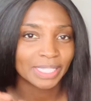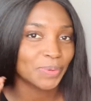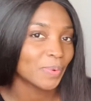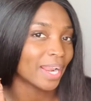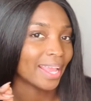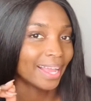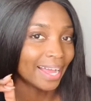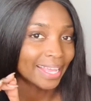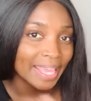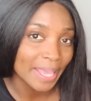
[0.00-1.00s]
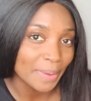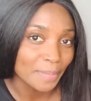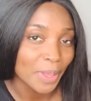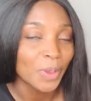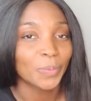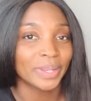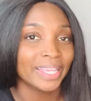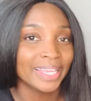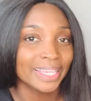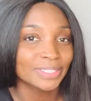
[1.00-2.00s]
what I got him when
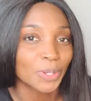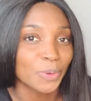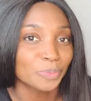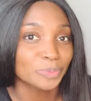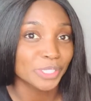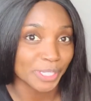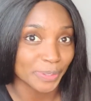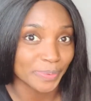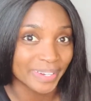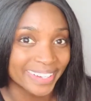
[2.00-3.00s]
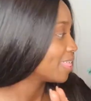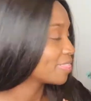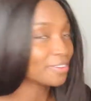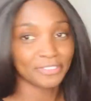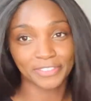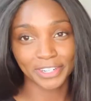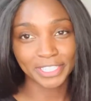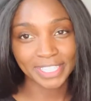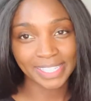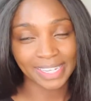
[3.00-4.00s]
he gets home too. The
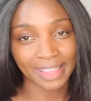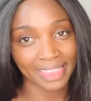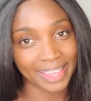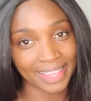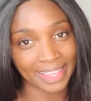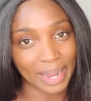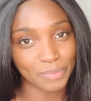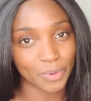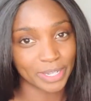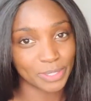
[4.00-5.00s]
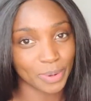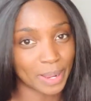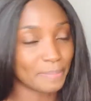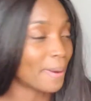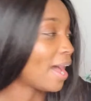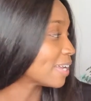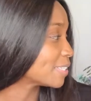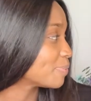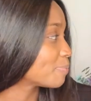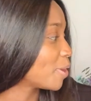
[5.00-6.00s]
first thing that I'm going to unbox
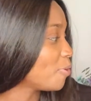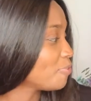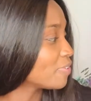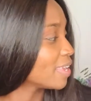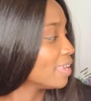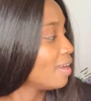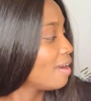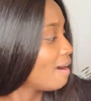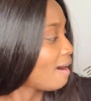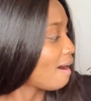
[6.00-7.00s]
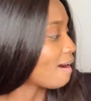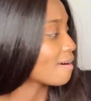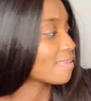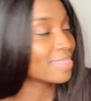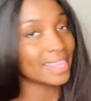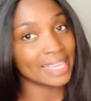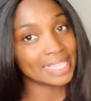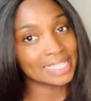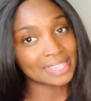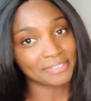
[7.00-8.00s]
from Kofi are
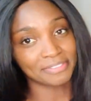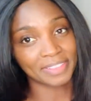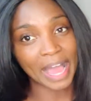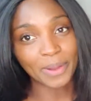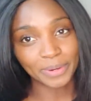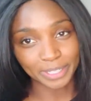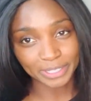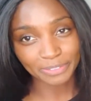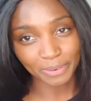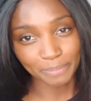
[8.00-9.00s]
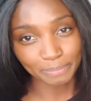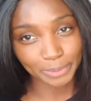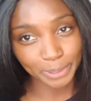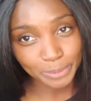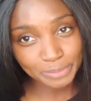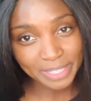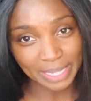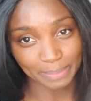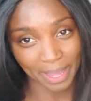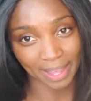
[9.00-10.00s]
these flowers from
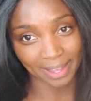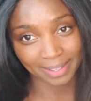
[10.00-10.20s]
Bloomsy Box.